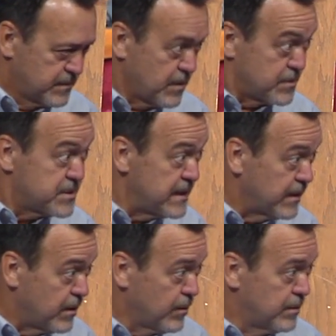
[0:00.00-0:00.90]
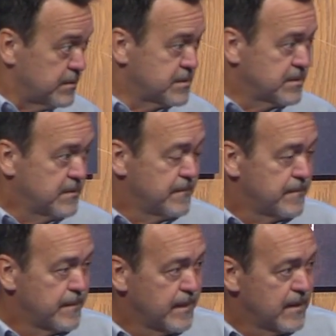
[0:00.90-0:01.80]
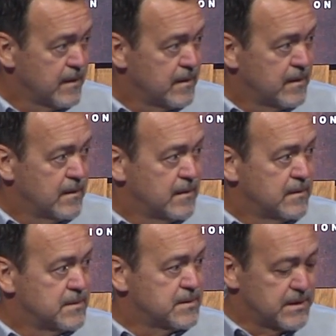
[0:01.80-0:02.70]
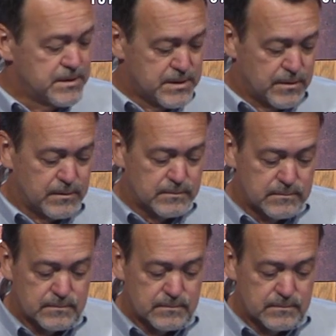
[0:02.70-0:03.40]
are seen in girls. Sit still,